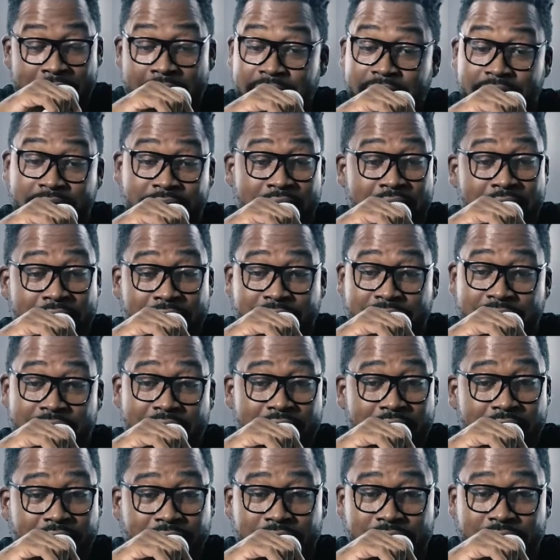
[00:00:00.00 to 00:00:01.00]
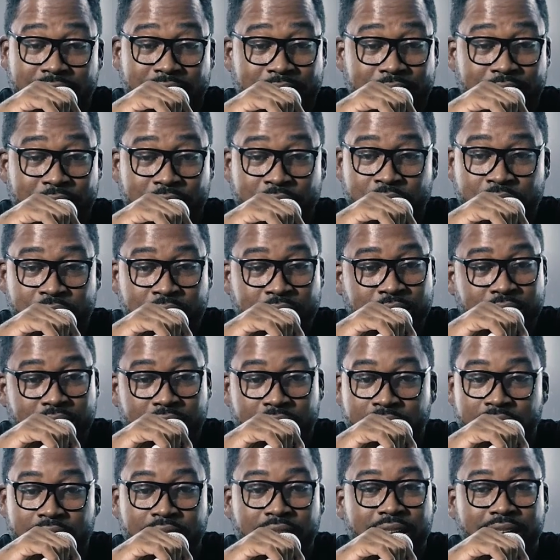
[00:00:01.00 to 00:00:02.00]
I just got tagged in some dudes
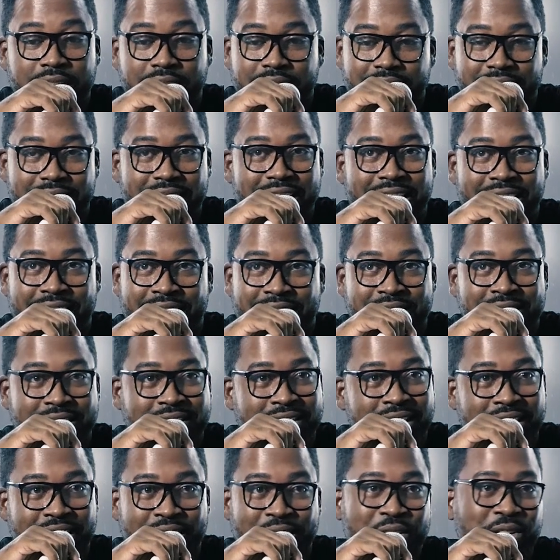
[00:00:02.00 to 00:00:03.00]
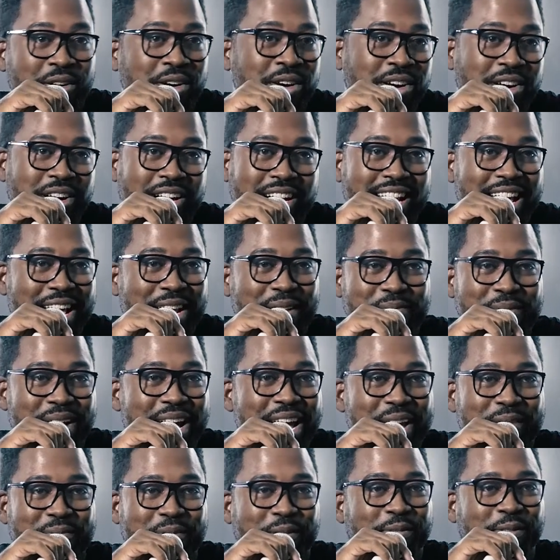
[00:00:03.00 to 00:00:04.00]
earlier today that go hard out of
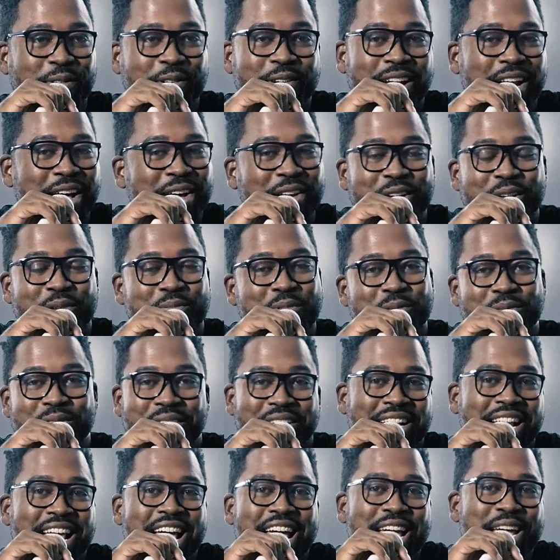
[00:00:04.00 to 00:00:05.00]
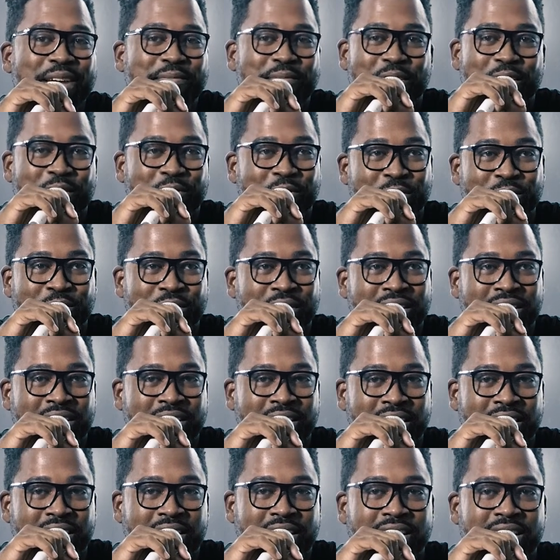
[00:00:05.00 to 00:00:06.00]
Miami, Florida. I don't even remember the name of them,
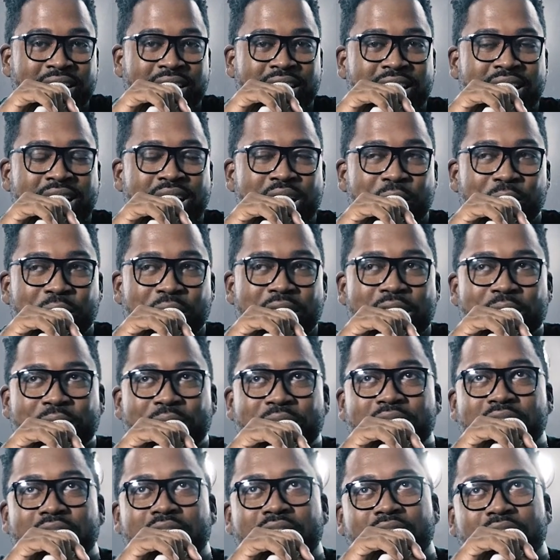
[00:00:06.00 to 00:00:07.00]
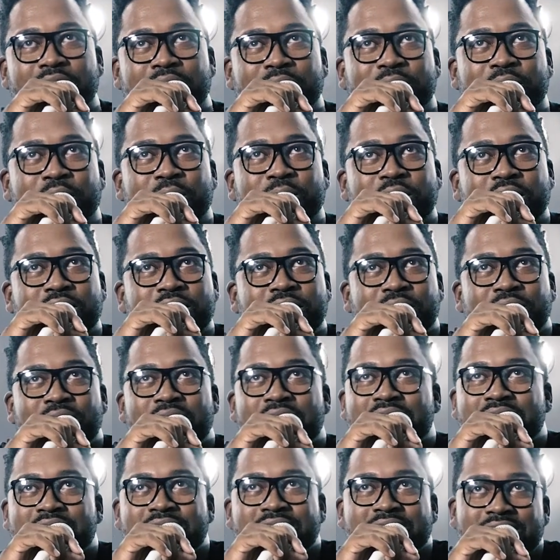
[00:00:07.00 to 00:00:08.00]
but probably from a
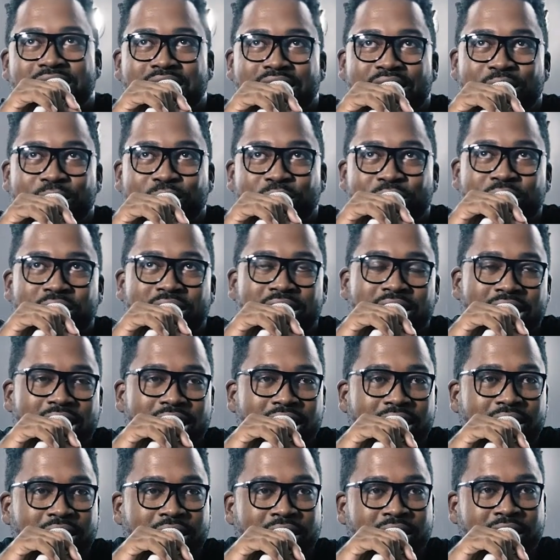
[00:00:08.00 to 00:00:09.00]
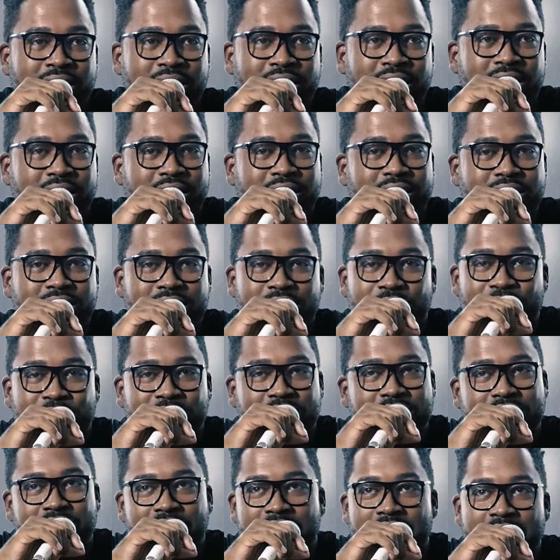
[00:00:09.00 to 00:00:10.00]
director standpoint, like
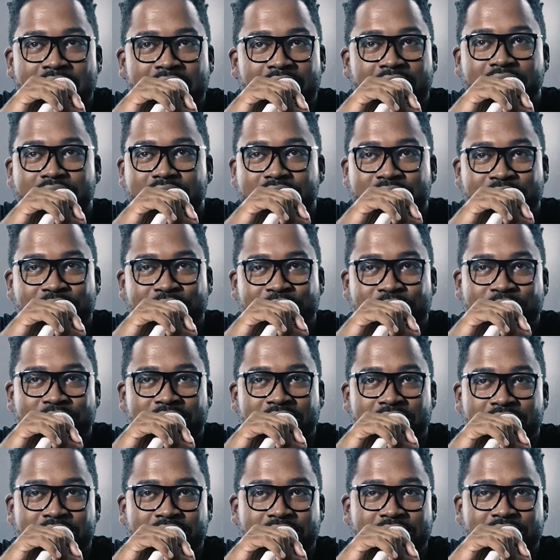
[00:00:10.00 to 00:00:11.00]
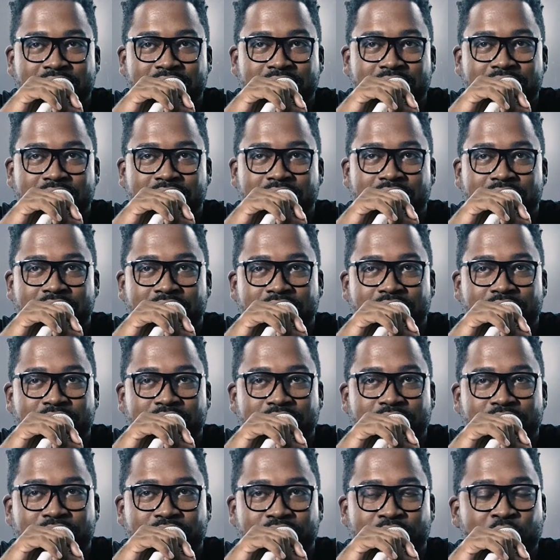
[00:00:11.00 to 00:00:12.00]
Tony Scott, you know what I'm saying? He's
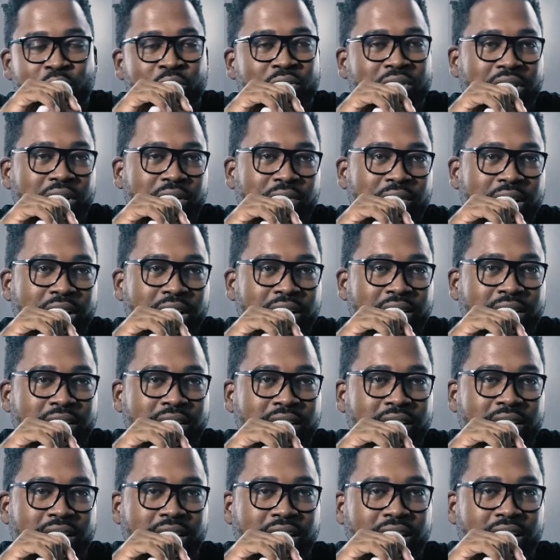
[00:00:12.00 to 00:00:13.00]
a movie director.